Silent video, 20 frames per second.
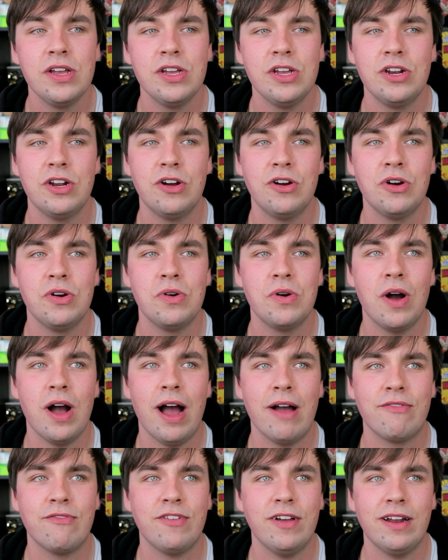you know,
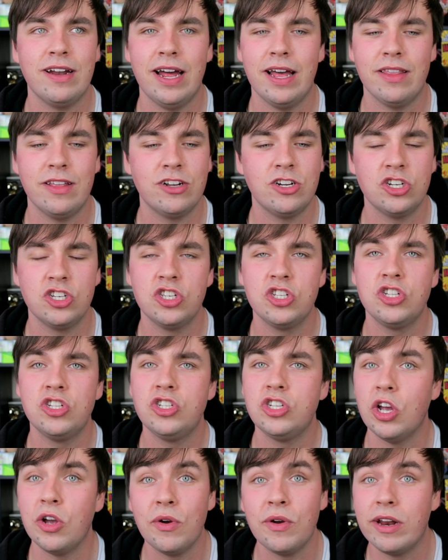I feel like they're
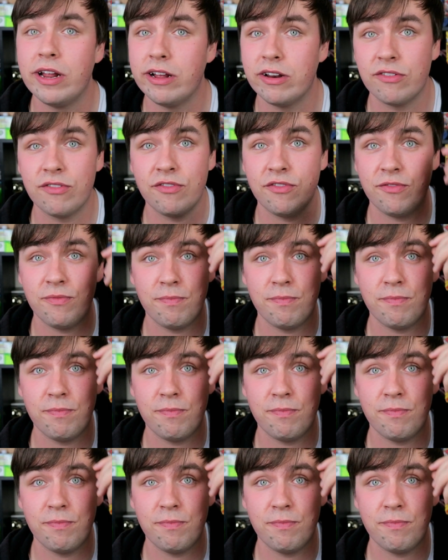just doing it